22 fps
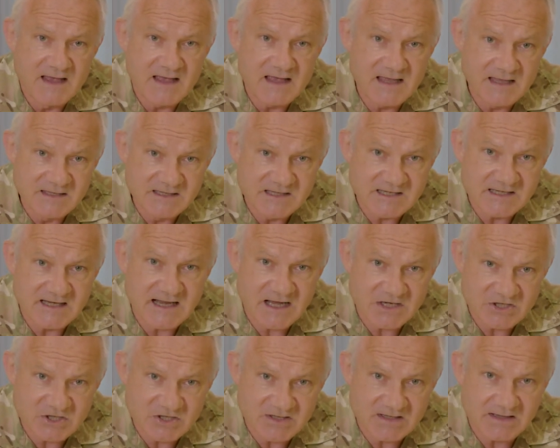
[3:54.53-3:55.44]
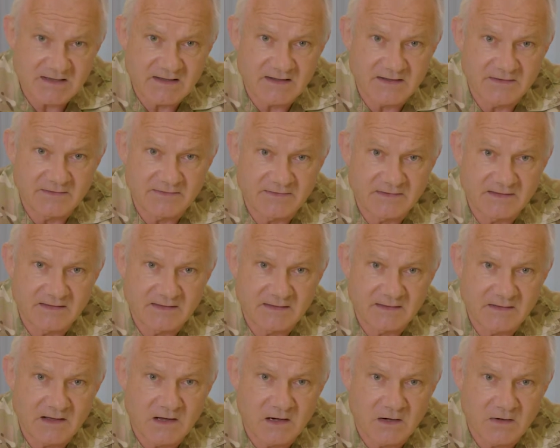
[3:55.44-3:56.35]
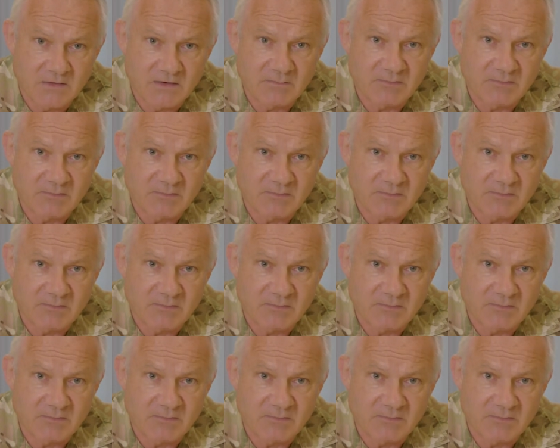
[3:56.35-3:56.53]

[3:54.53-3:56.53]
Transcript: internationalising our